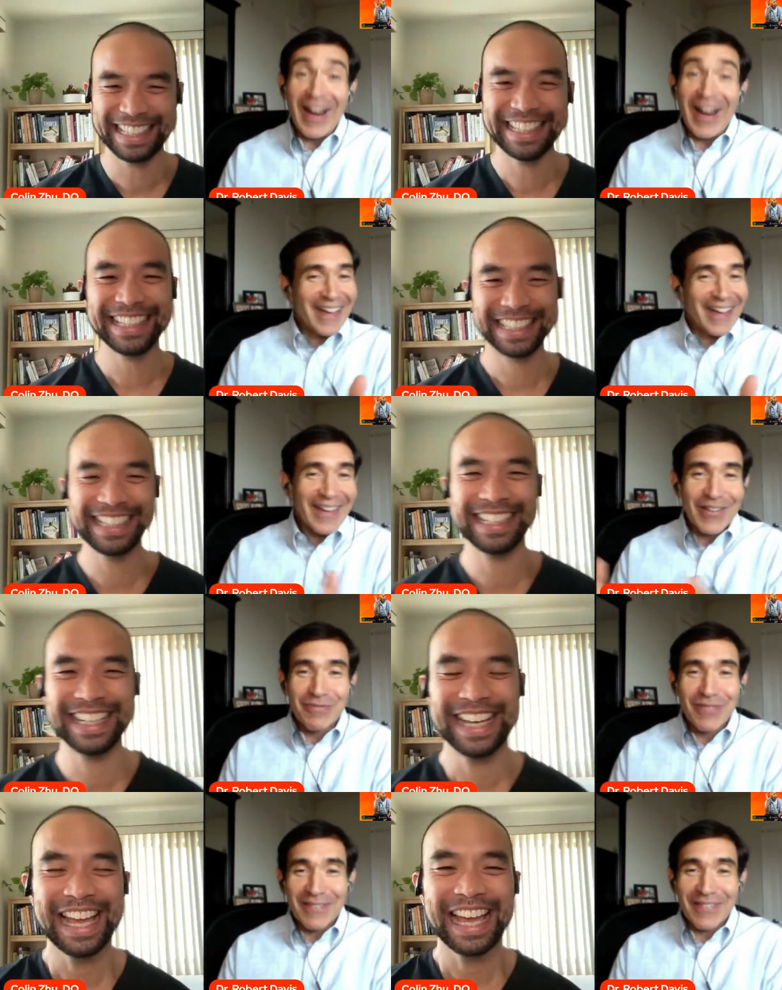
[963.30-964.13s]
Speaker 1: right. Yeah,
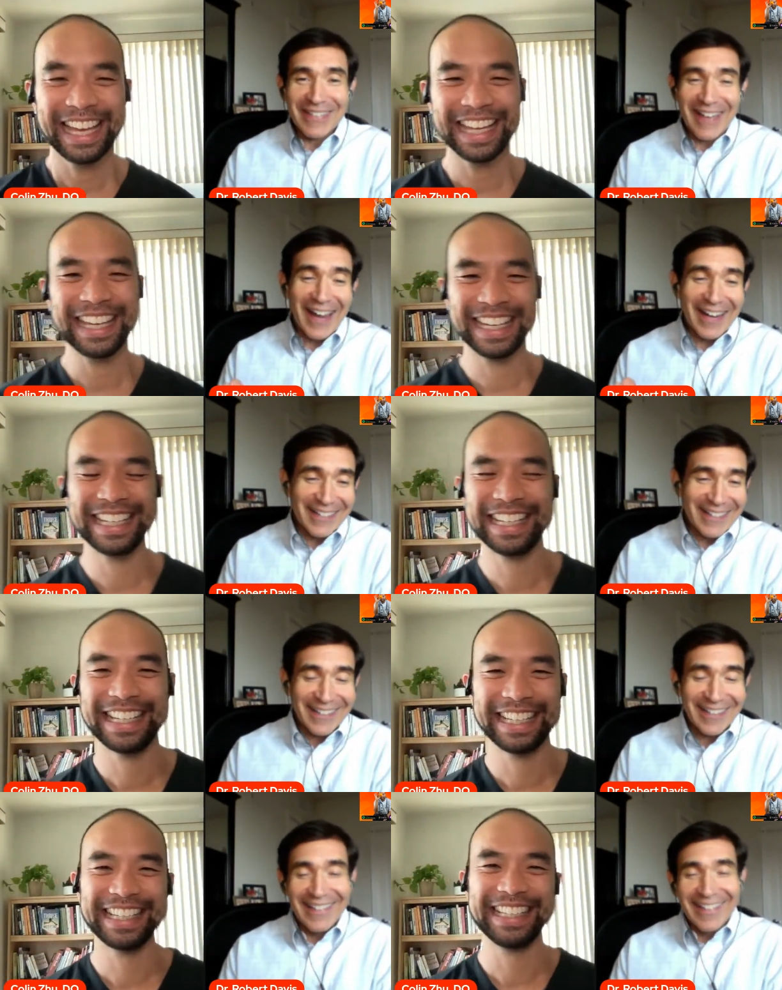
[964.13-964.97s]
those people.
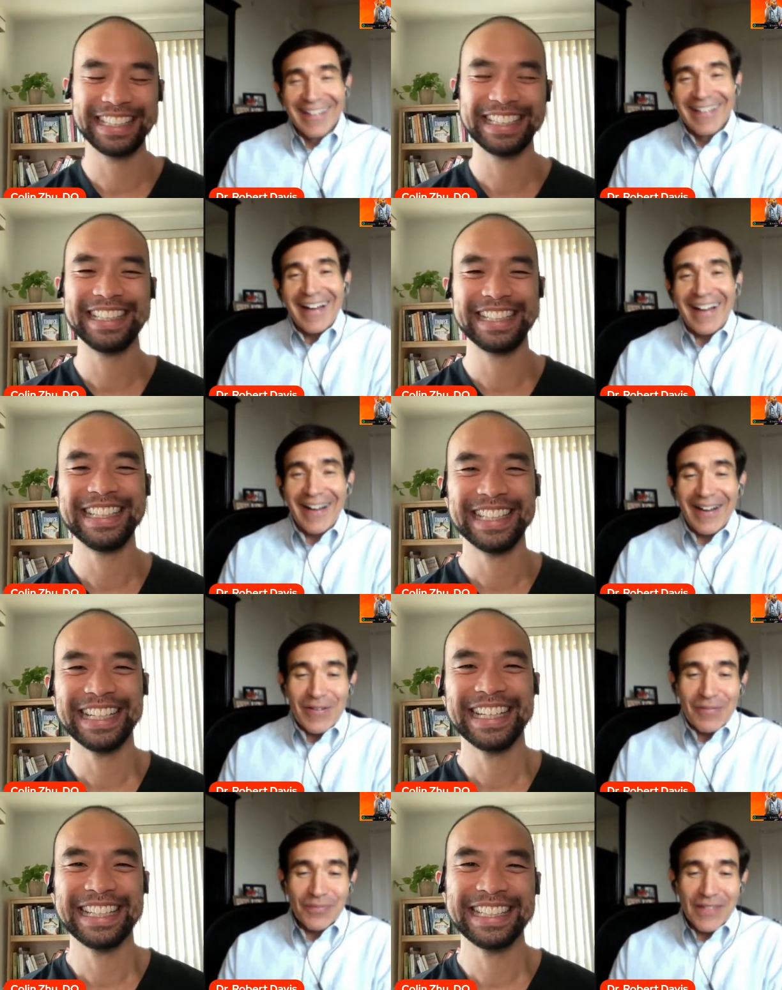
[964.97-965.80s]
Exactly.
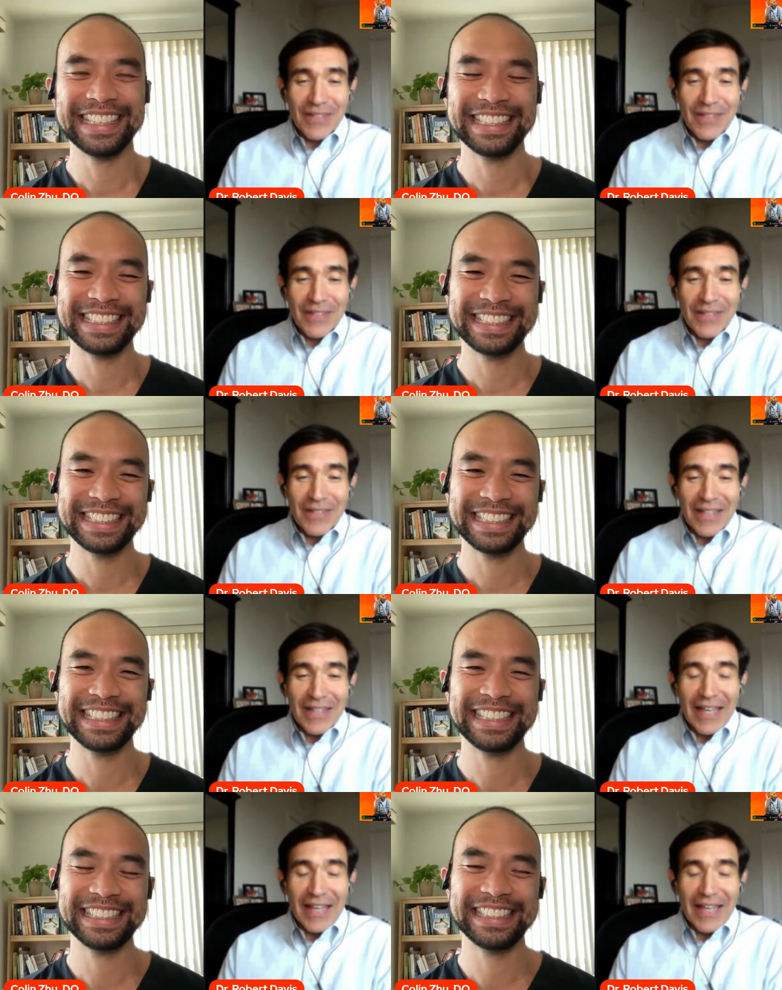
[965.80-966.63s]
Um,
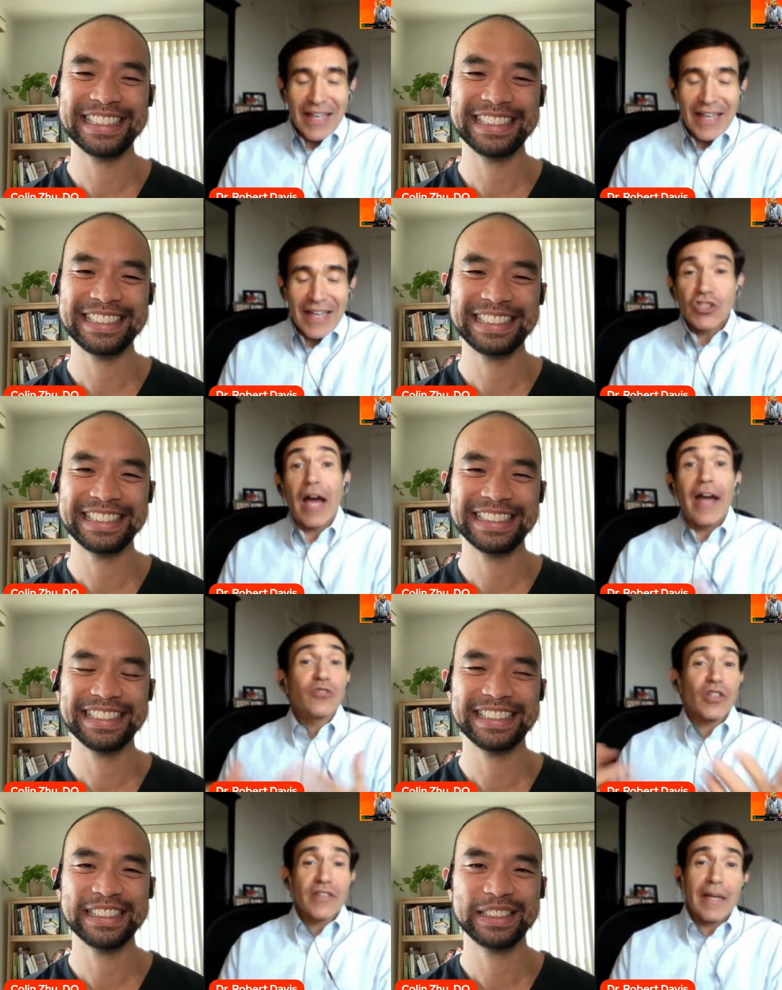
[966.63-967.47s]
and and and
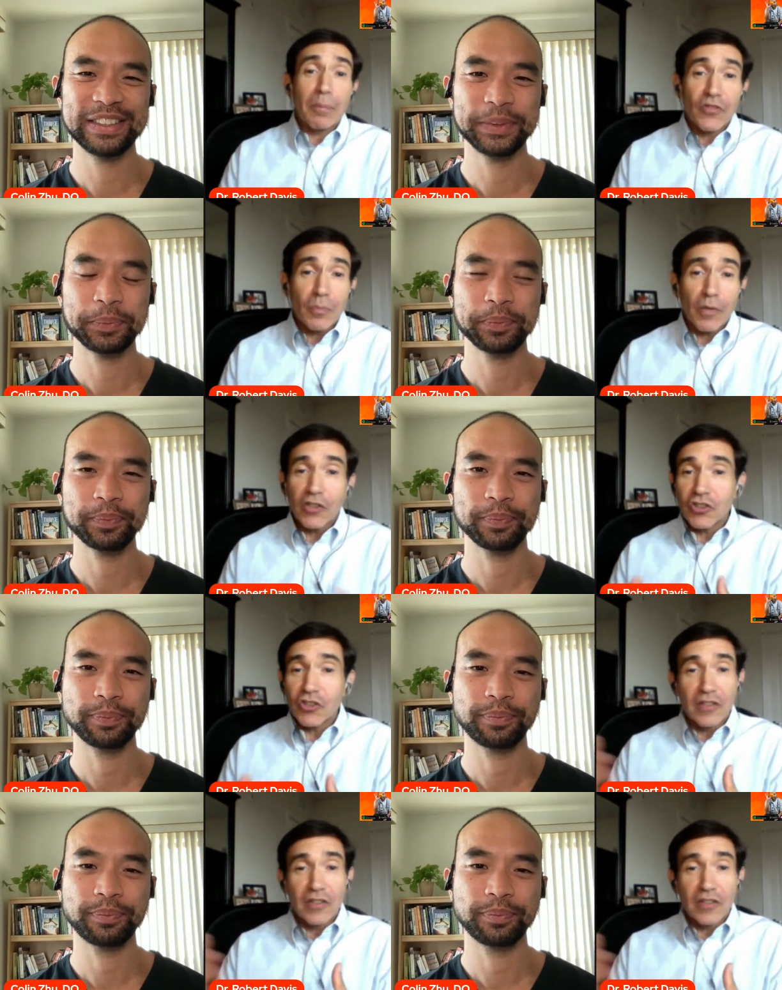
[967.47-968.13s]
science, for example, is emerging.